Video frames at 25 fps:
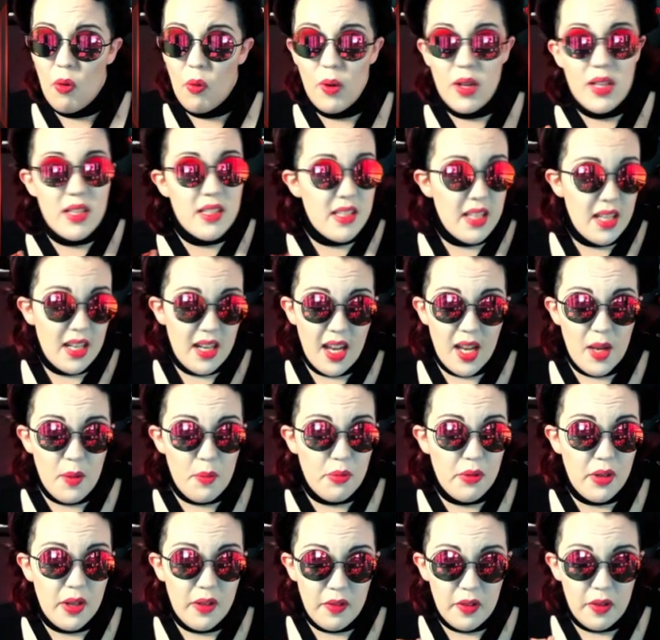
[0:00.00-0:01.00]
Wednesday
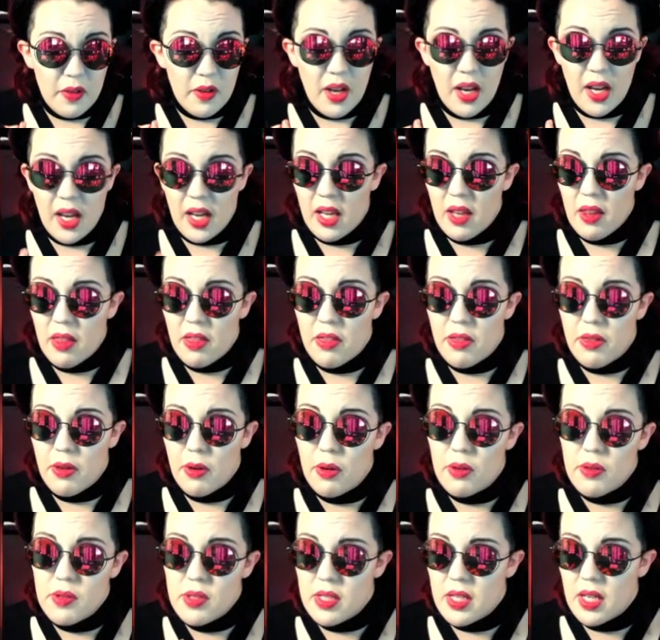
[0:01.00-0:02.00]
night, preview night,
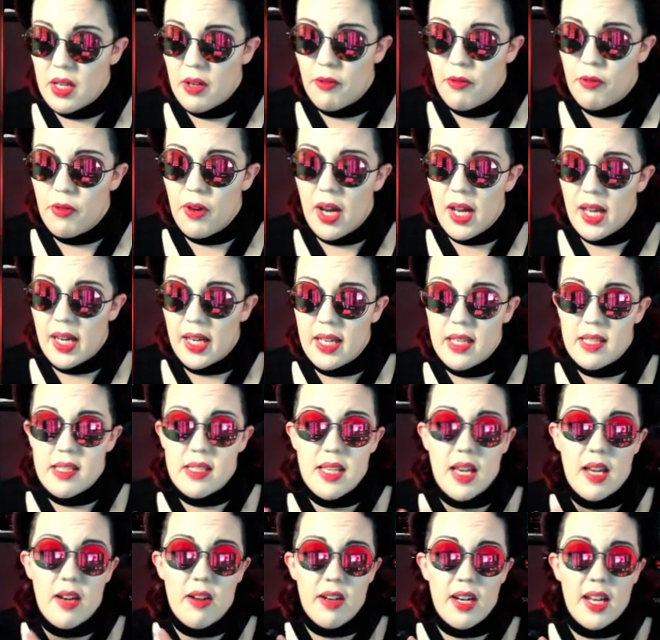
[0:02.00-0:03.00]
Thursday, Friday,
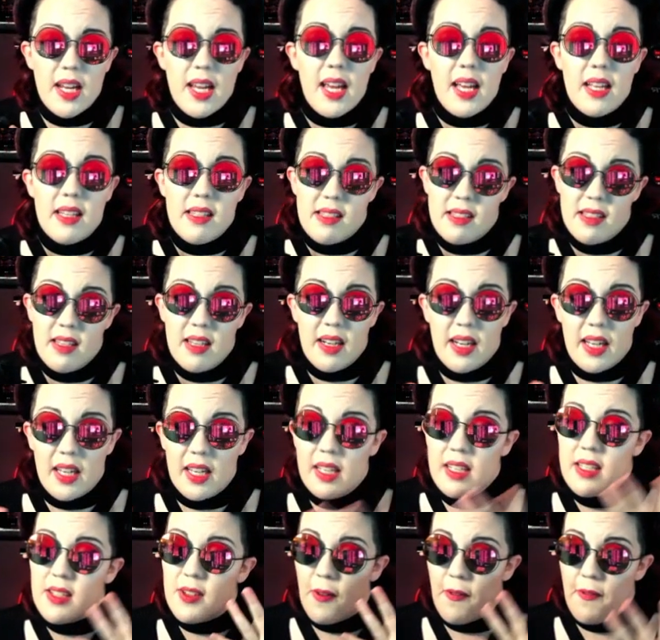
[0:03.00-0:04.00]
Saturday, and
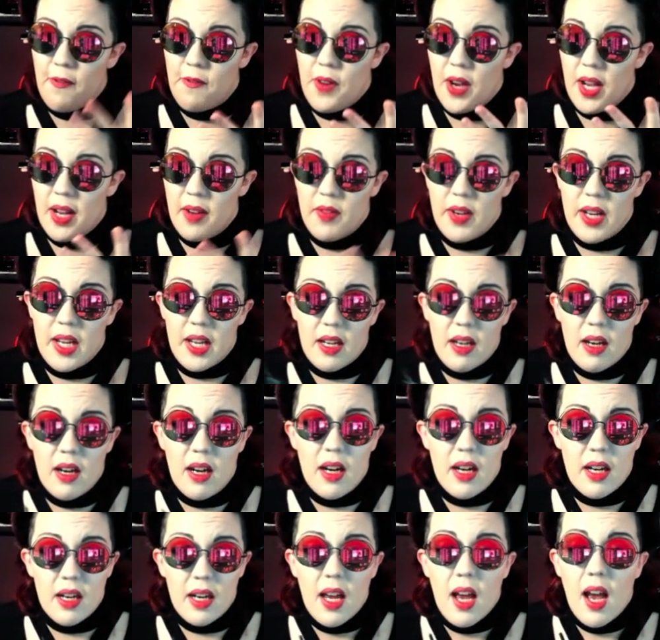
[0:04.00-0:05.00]
Sunday. It is a 5-day
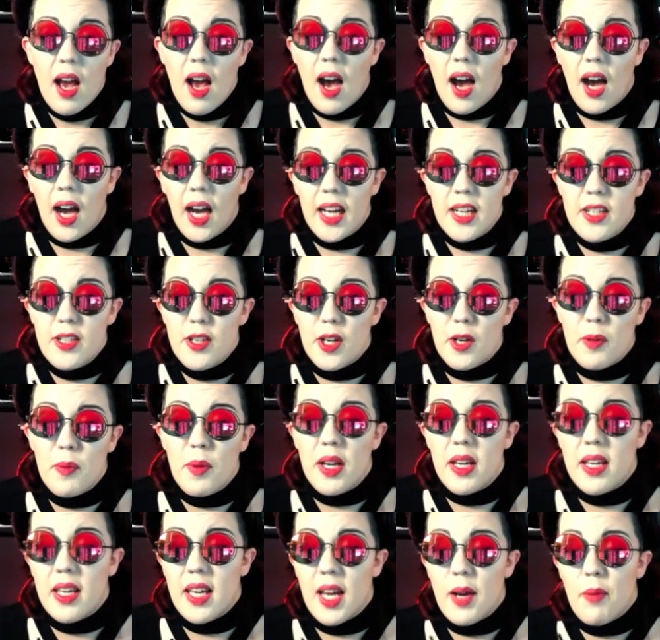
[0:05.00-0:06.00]
con. I
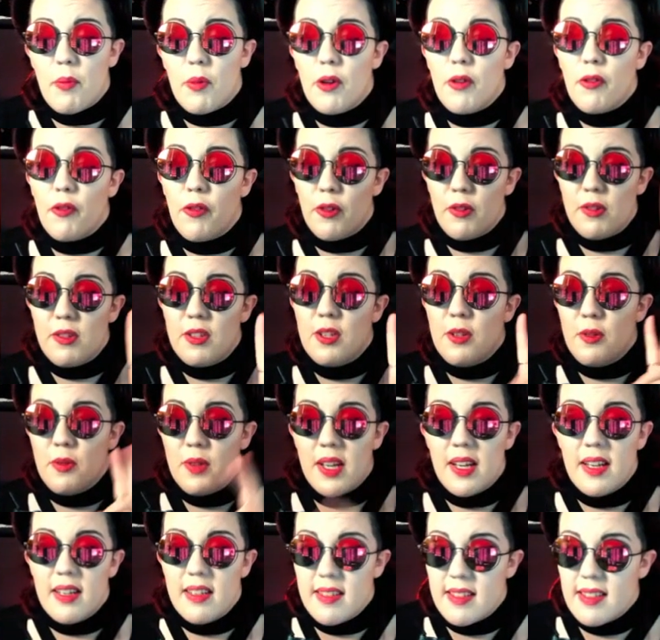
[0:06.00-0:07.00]
took my camera for
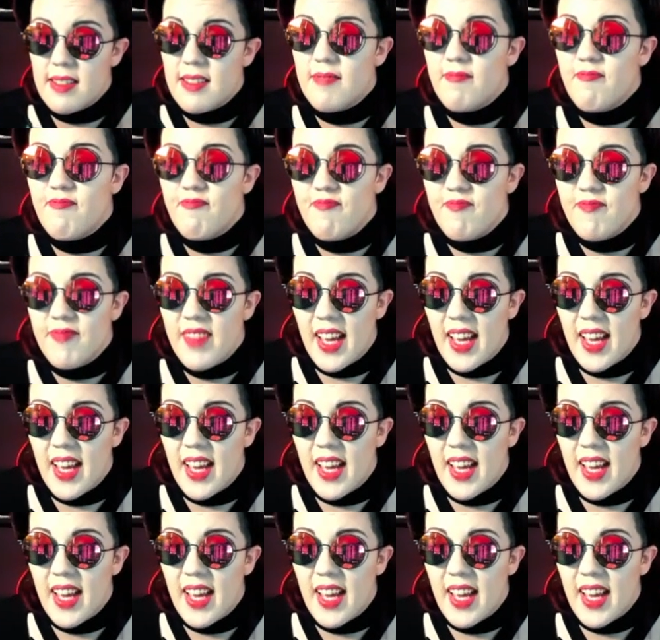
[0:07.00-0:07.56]
2 days